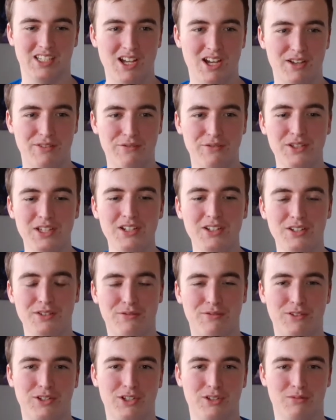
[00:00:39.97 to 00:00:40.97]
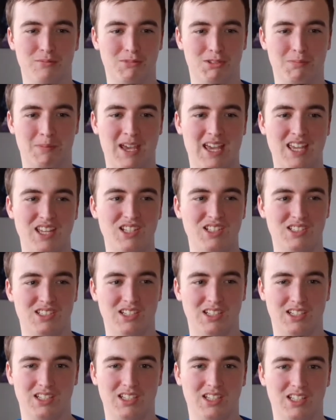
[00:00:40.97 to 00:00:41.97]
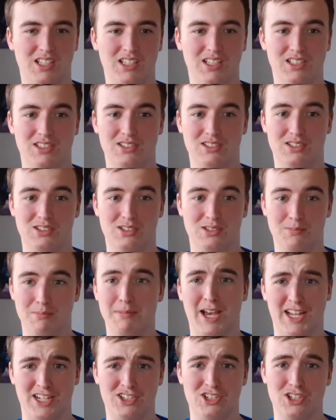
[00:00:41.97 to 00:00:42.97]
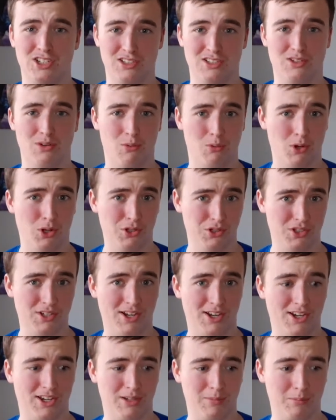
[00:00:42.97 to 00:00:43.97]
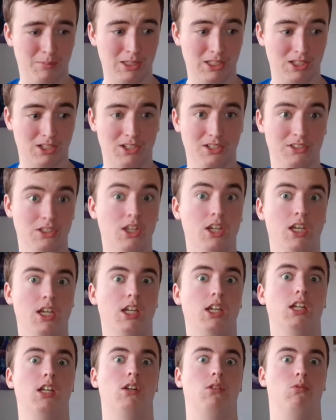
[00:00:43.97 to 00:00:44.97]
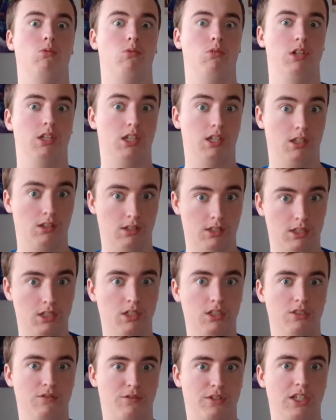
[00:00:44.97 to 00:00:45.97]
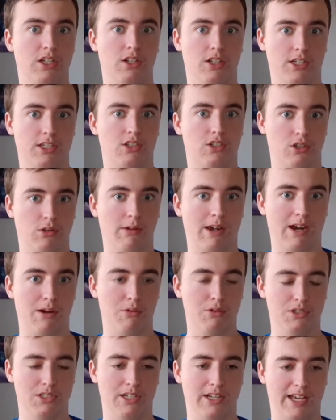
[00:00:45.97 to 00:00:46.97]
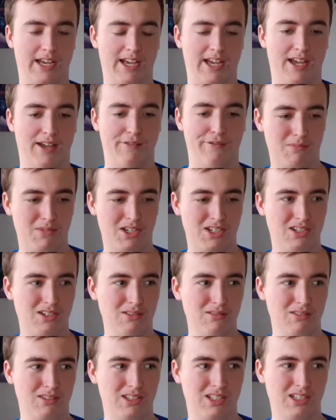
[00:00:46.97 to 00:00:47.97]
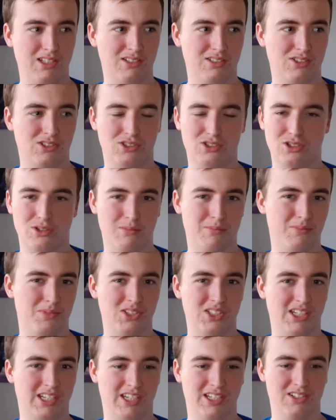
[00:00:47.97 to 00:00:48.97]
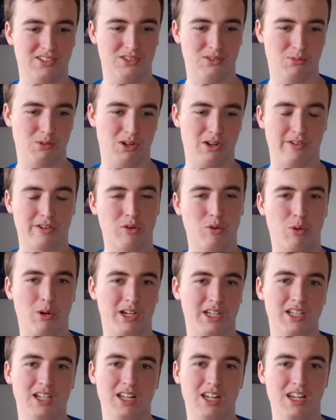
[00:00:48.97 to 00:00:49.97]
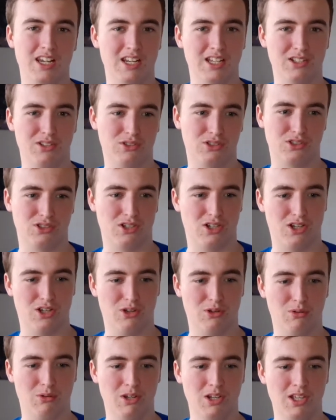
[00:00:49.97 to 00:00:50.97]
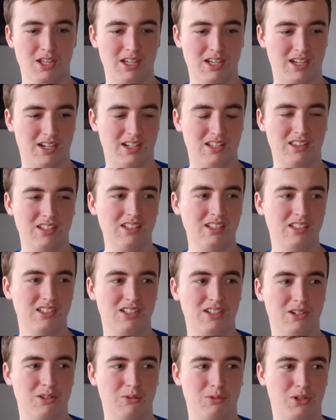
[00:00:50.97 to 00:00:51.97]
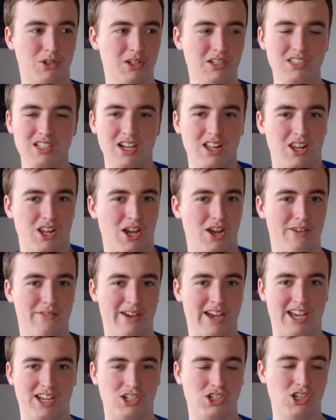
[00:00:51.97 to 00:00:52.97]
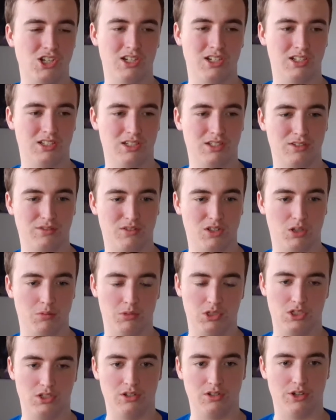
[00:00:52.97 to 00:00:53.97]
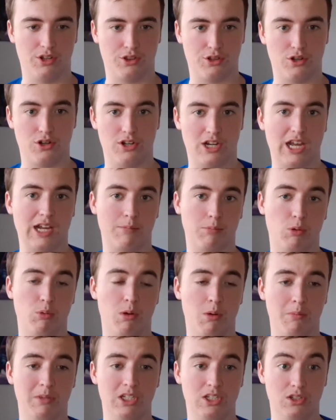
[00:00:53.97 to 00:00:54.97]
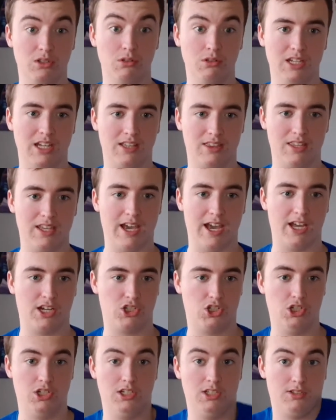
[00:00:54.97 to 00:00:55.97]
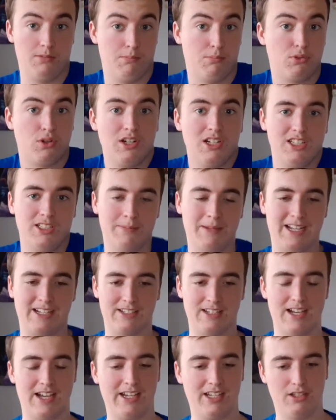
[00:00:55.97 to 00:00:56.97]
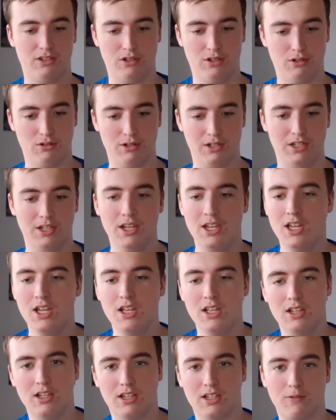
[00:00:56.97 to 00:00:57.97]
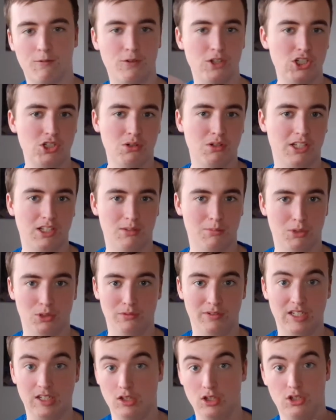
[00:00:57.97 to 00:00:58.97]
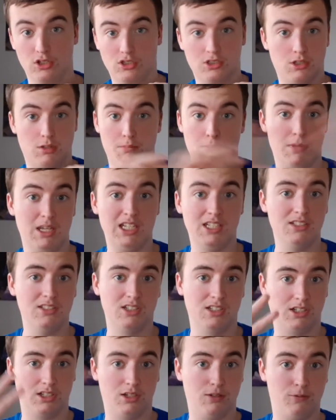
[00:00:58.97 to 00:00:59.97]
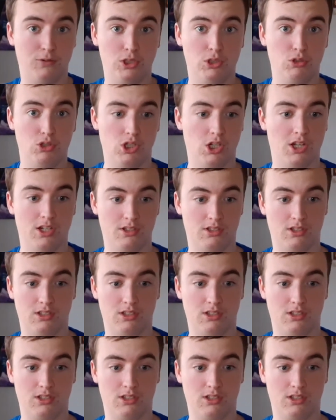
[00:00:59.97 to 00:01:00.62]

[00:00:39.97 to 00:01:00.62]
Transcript: I feel the film's pacing is matches the runtime because it really does feel like 2 hours and a half. I do think some scenes were quite a little slow, and I think, there isn't a lot of action in this film until the third act, but when we do get the action, it's pretty spectacular, and like visually the movie looks amazing in a few shots.